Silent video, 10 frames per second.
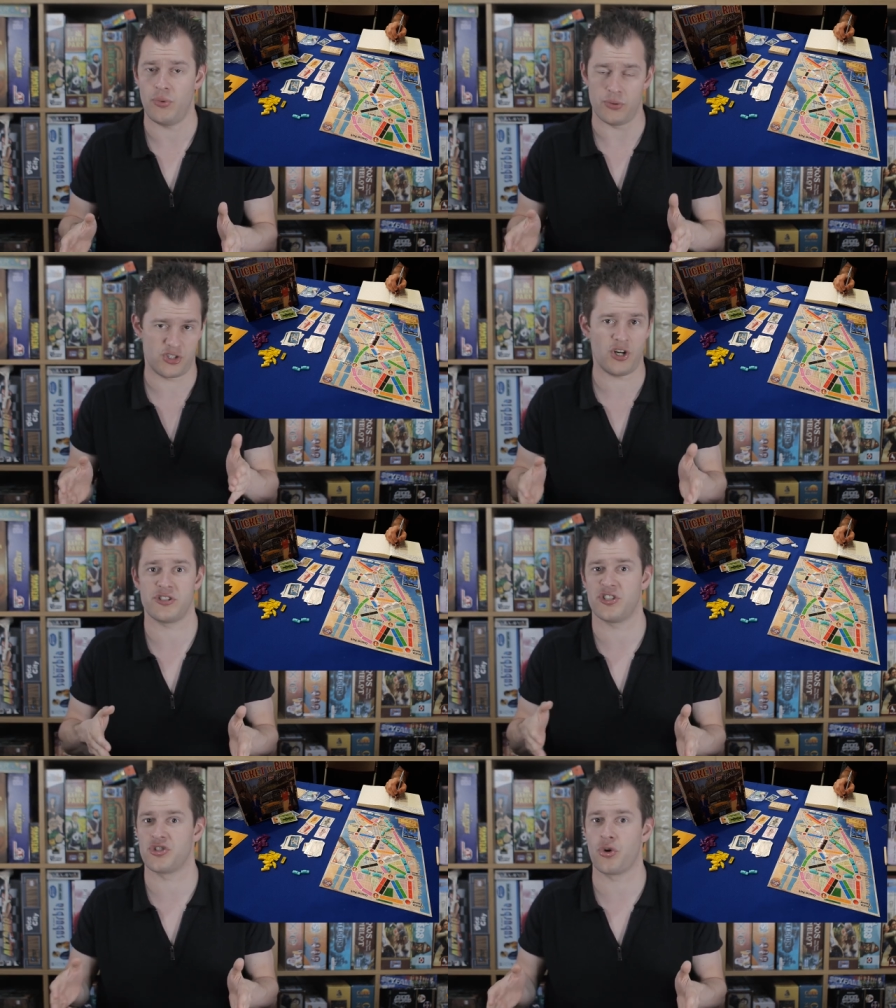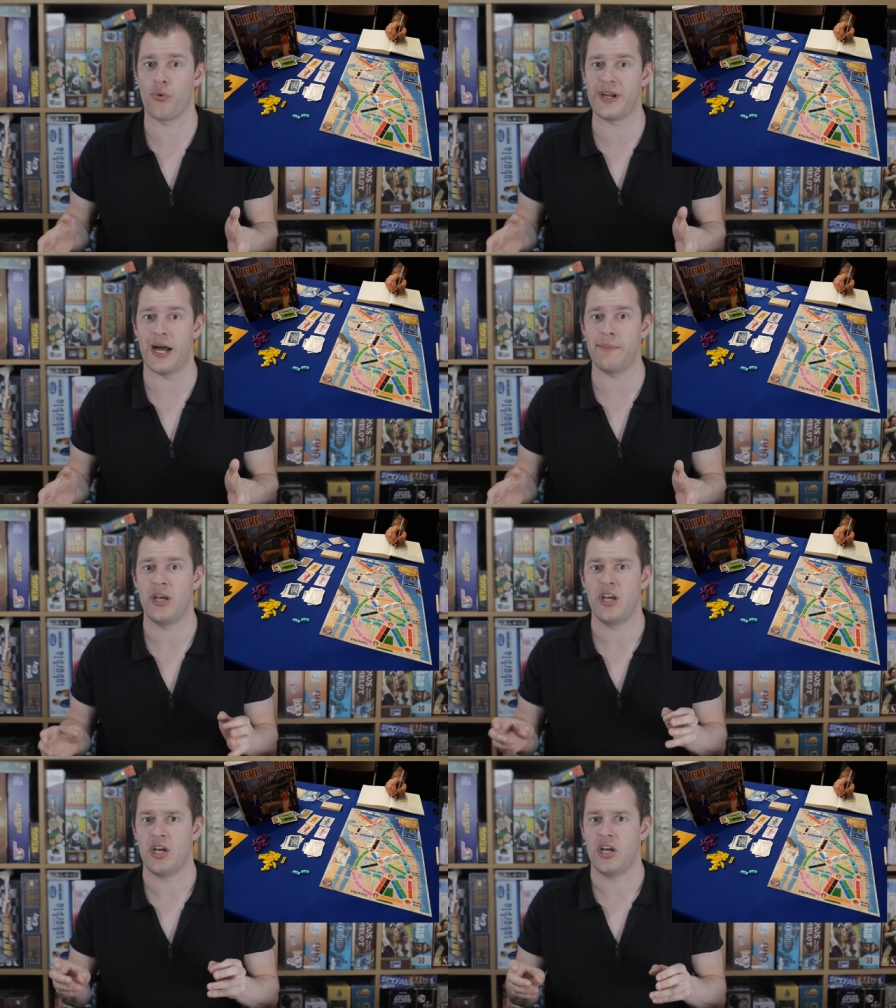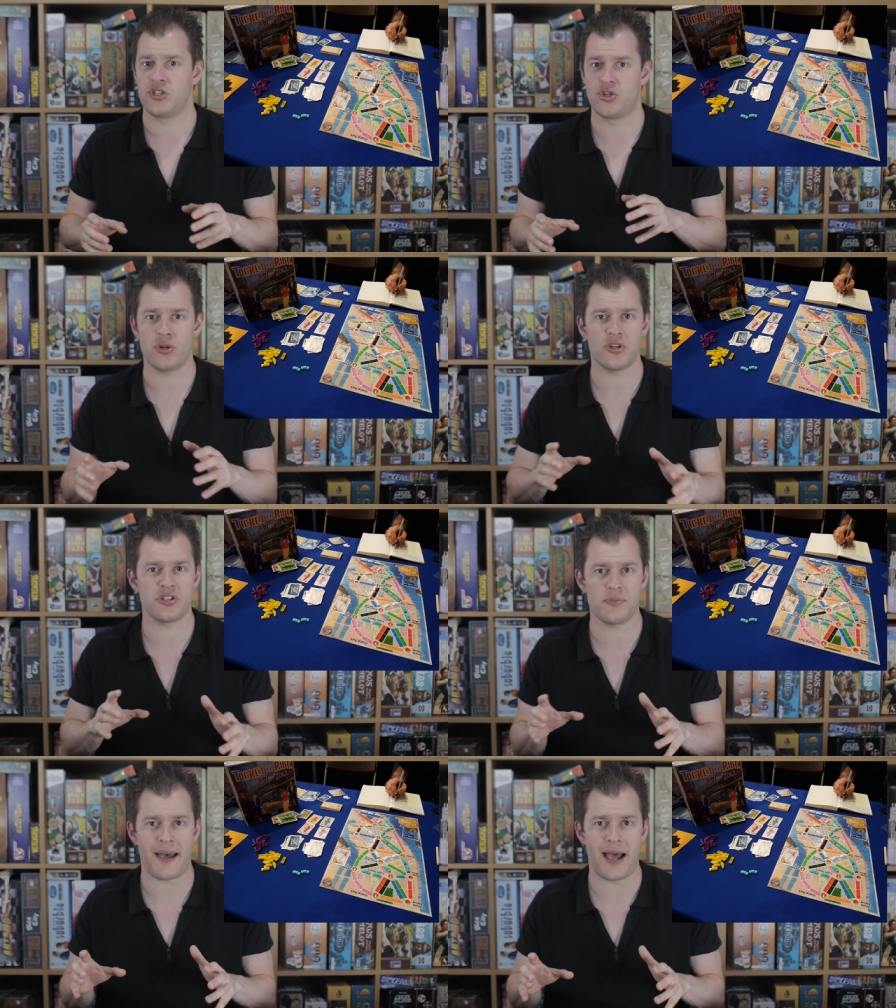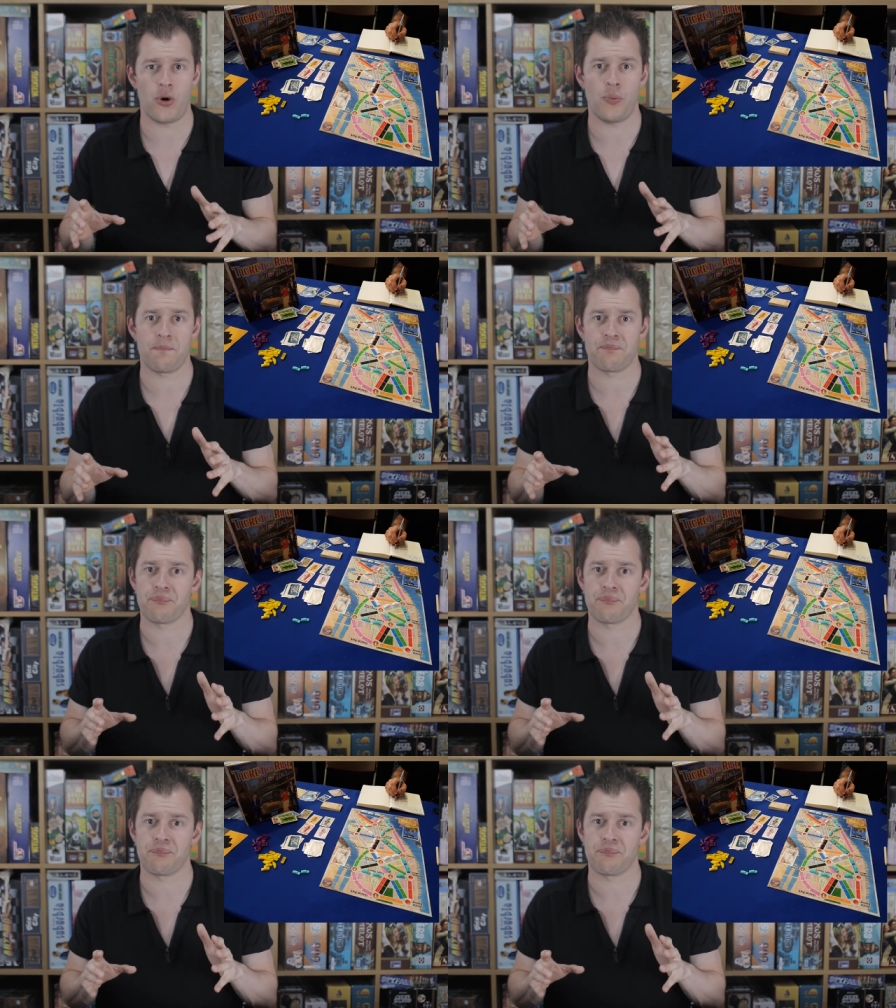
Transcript: start to scoring up, took us about